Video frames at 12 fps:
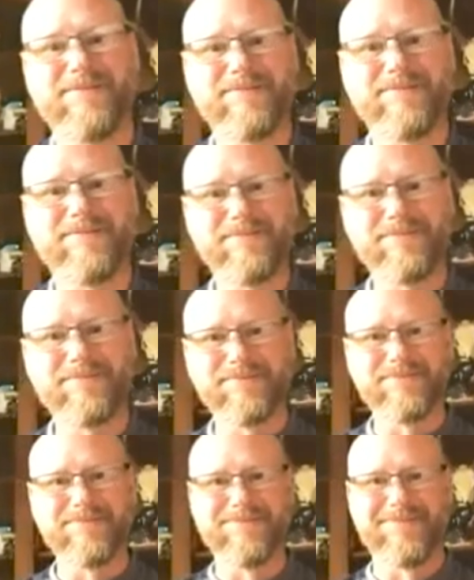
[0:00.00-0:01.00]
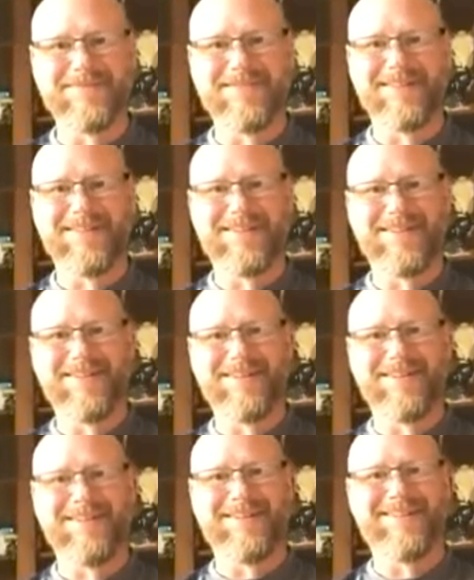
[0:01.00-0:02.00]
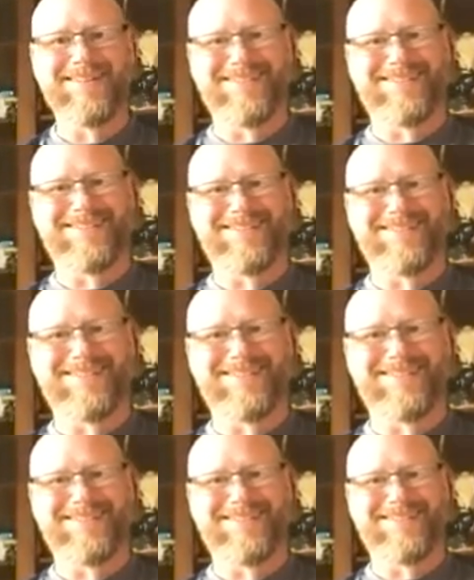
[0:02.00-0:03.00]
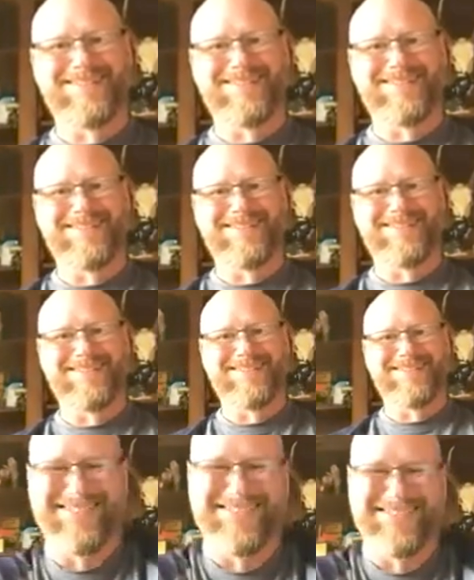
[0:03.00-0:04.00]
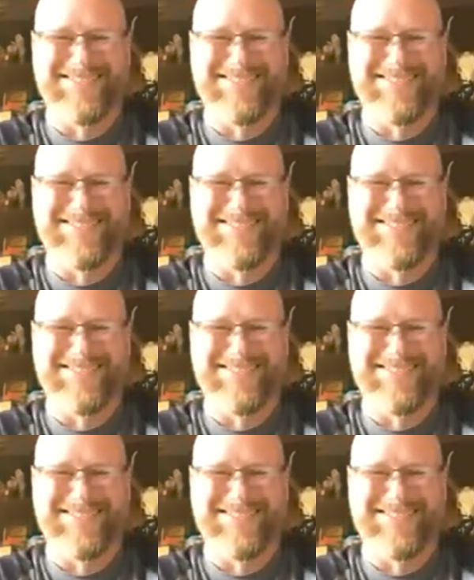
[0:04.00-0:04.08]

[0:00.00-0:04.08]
The person shown says nothing.